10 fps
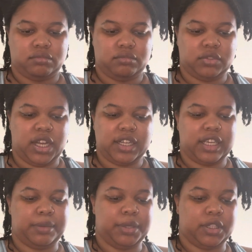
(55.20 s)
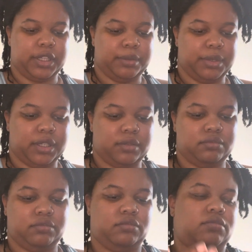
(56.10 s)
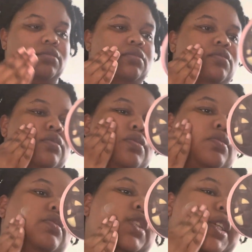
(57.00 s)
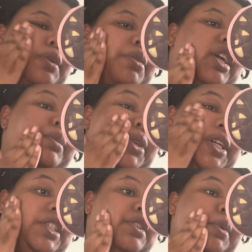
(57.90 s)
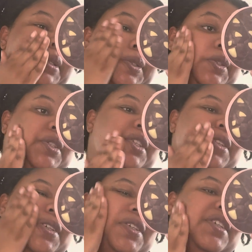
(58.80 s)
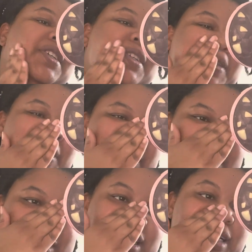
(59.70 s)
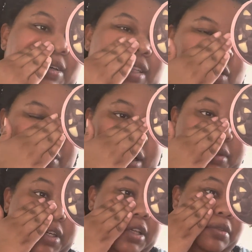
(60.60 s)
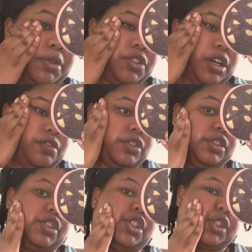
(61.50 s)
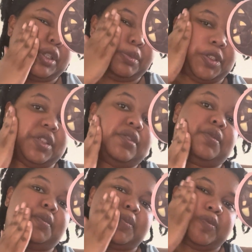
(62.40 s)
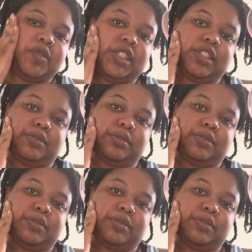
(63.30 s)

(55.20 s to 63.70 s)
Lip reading: not chemically, but like a primer, I suppose. I know that's probably not the most helpful description. This is